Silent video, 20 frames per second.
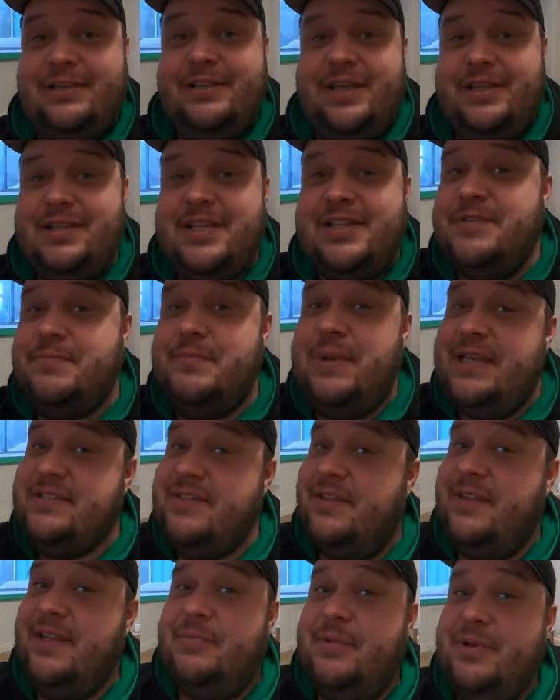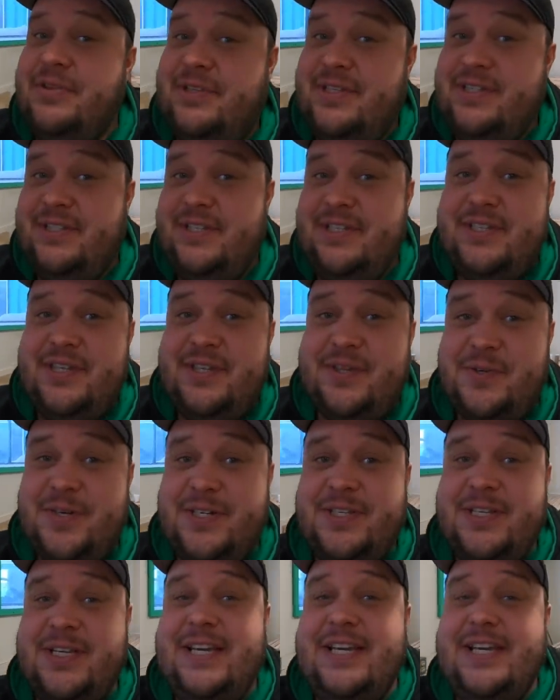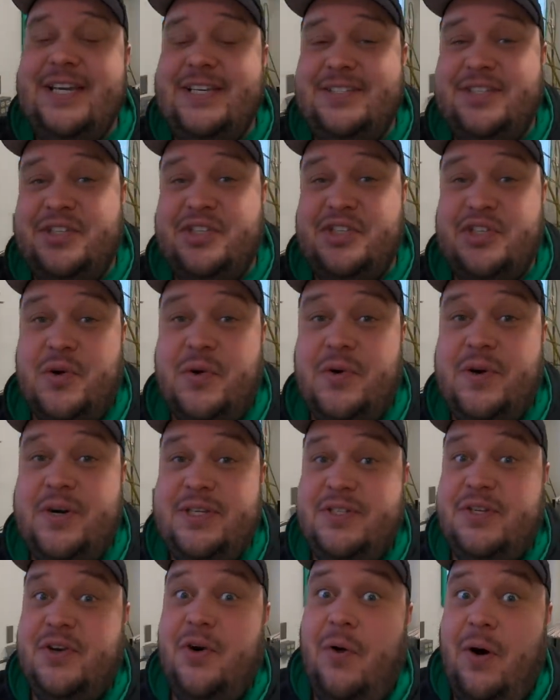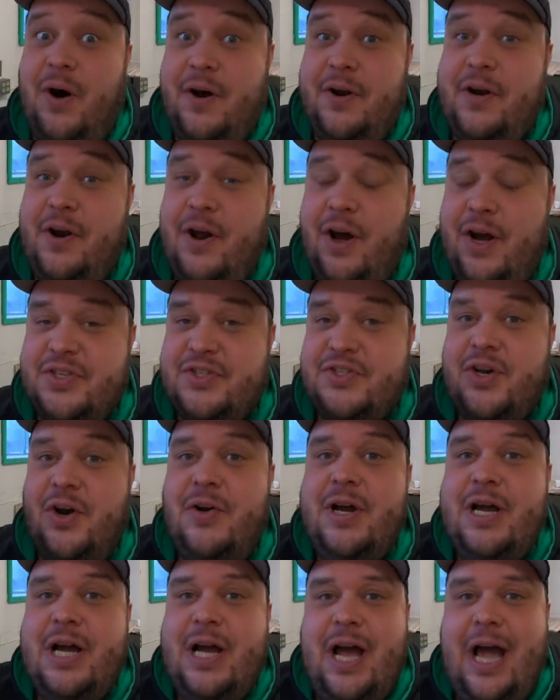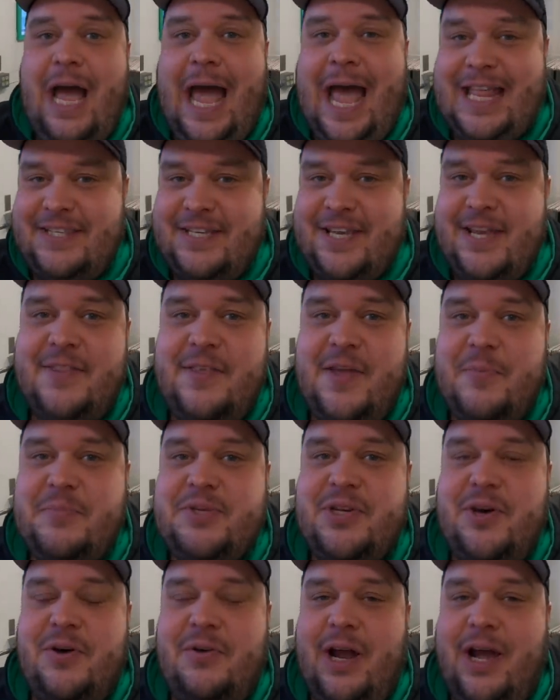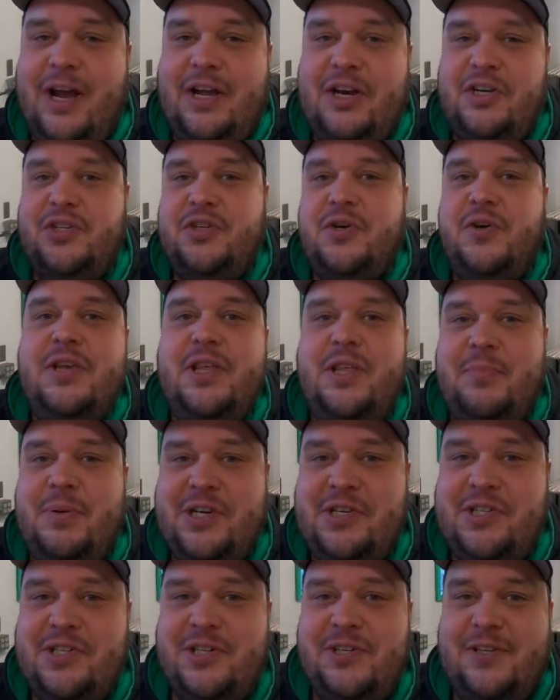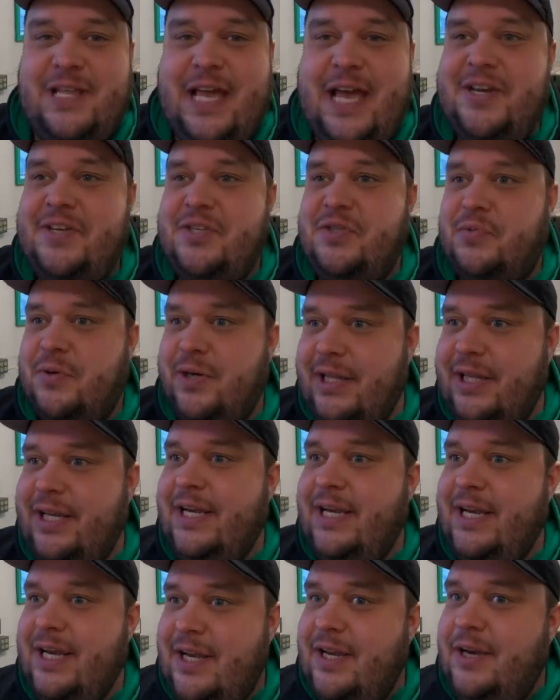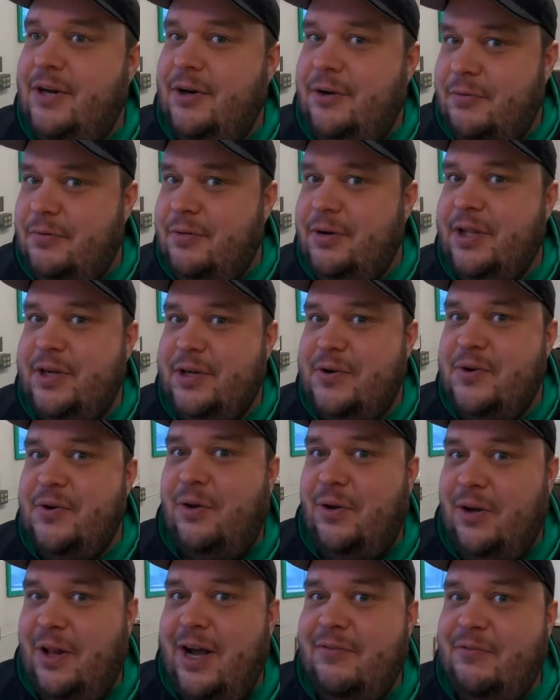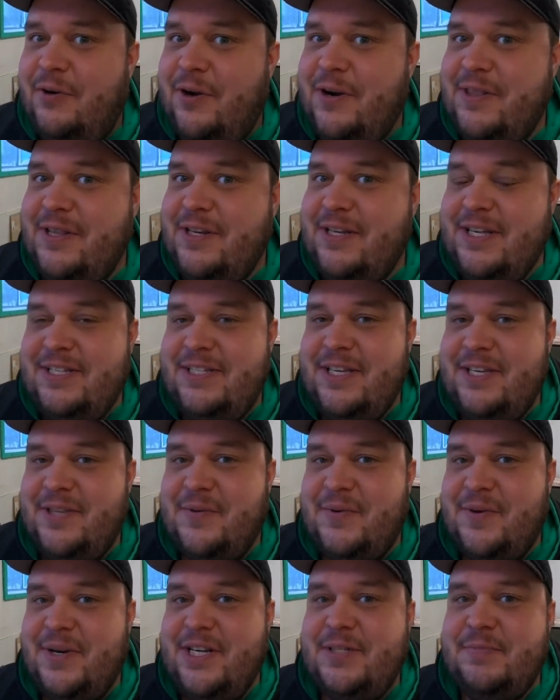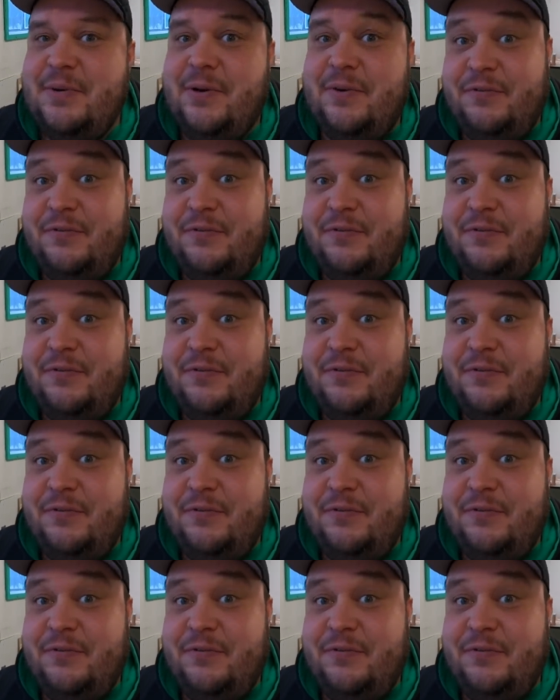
And that's amazing thing about these DC3s is the stories go on and on. So at the end of the episode, I'm gonna show you the picture that is really really cool of one of the DC3s.